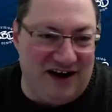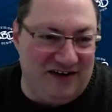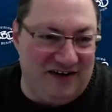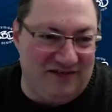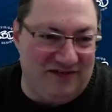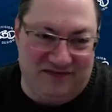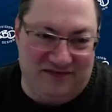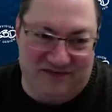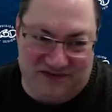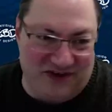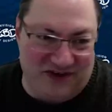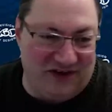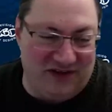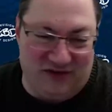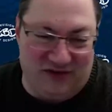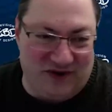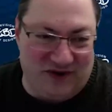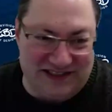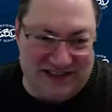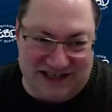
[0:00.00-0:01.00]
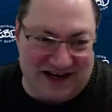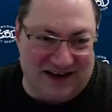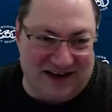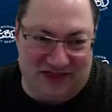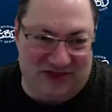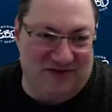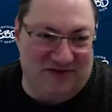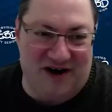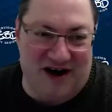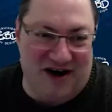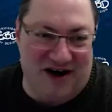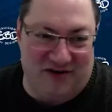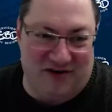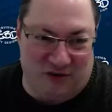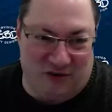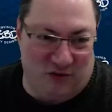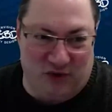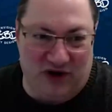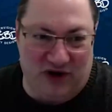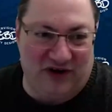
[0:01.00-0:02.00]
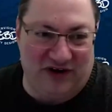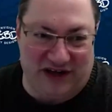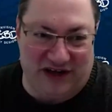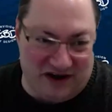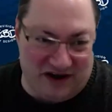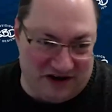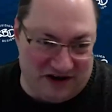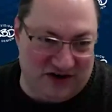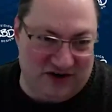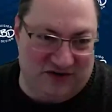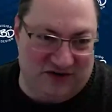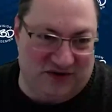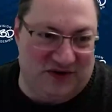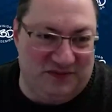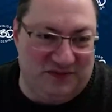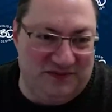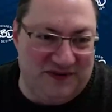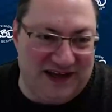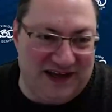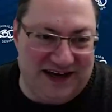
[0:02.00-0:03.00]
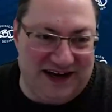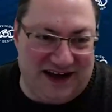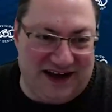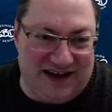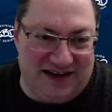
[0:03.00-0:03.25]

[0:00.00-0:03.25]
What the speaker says: love some of the ones I can throw out are really unusual. But